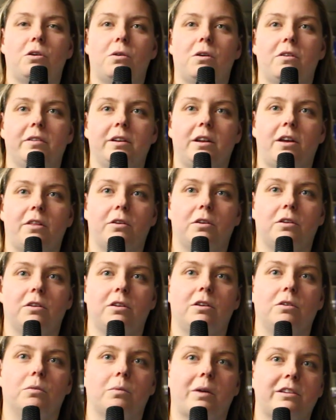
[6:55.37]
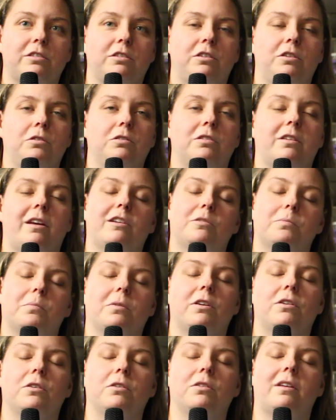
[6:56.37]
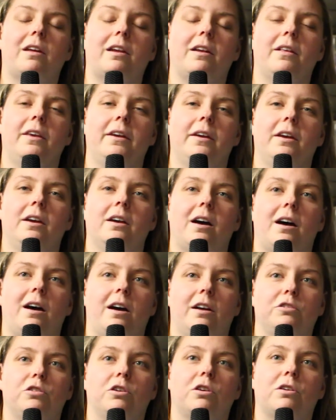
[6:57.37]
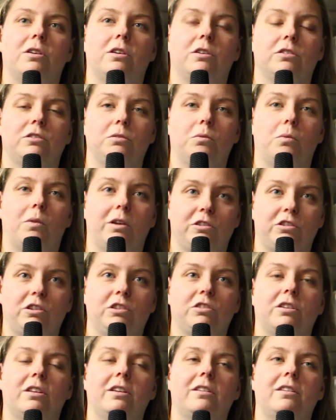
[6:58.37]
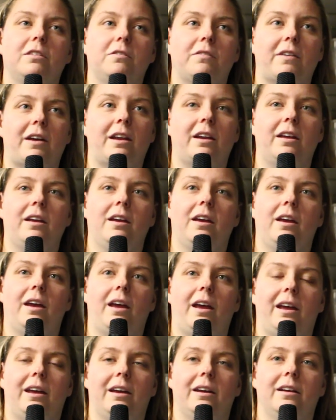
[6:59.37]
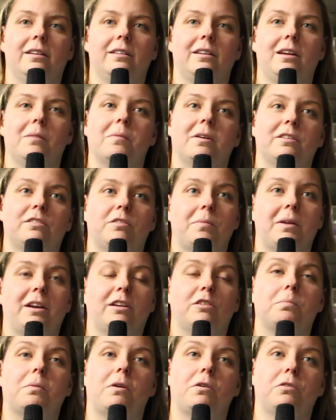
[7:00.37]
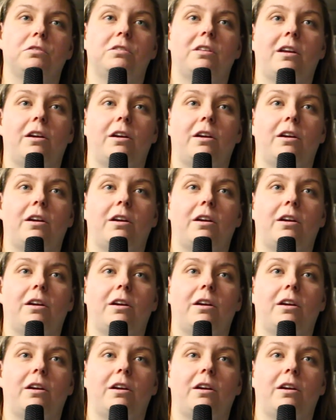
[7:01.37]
know of another rescue/breeder that took her one chinchilla to the vet, and it must have been exposed